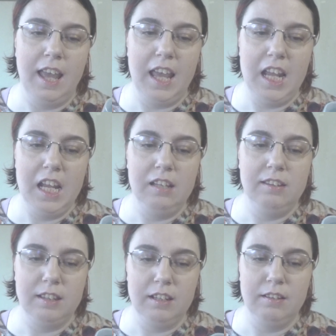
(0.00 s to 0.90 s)
A
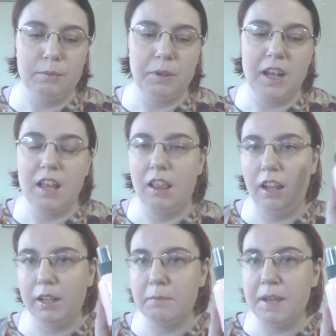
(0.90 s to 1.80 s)
Setting Spray
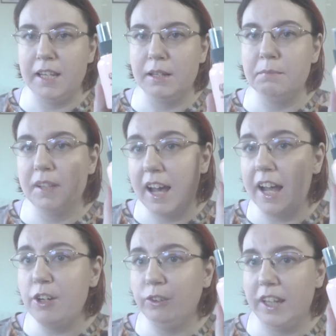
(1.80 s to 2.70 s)
Lock and Makeup.
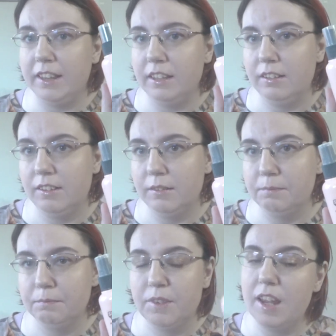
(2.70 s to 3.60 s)
I don't like this.
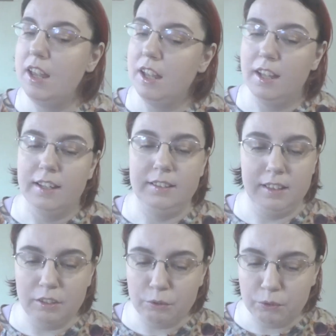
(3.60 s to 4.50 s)

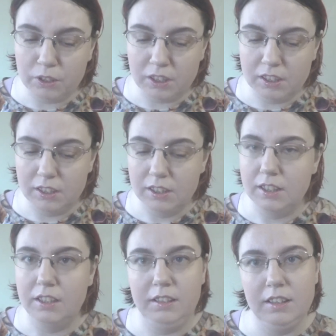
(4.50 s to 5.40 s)
Does wonk.
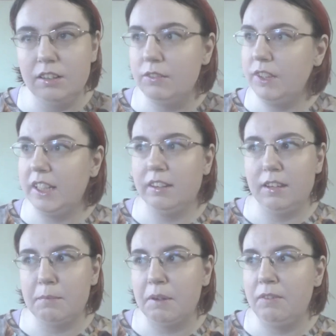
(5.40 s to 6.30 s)
Doesn't feel like it
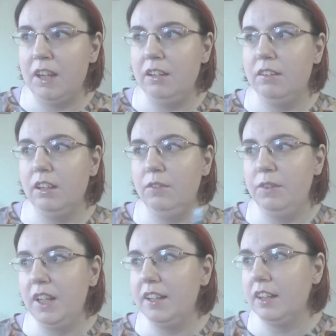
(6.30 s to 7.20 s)
set my face. It
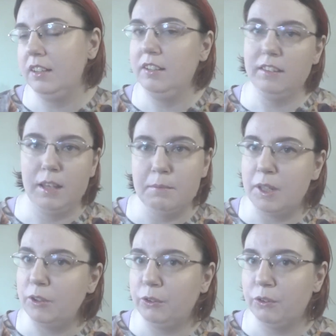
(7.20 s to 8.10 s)
feel like that. Doesn't keep my
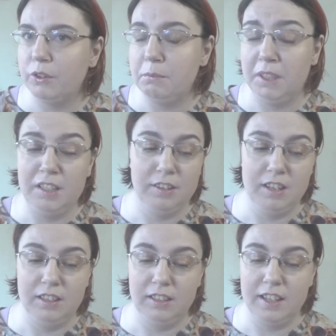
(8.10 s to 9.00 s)
holes in place.
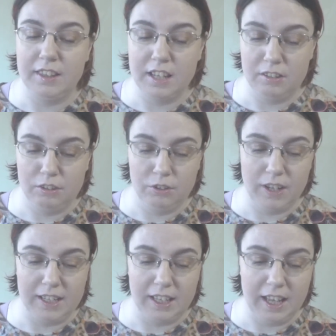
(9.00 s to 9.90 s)
Anything like that. So
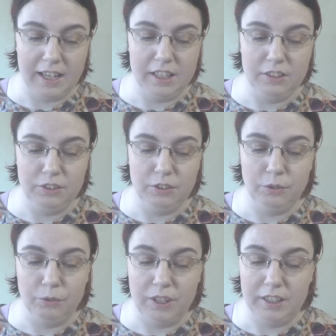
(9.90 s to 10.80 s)
I kind of do
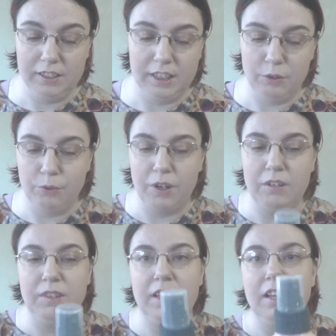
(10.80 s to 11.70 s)
want to get rid
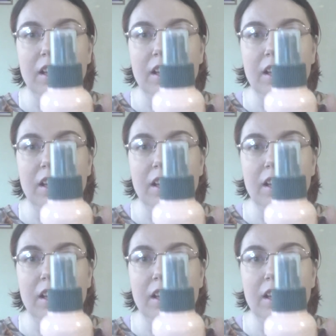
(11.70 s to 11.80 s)
of it.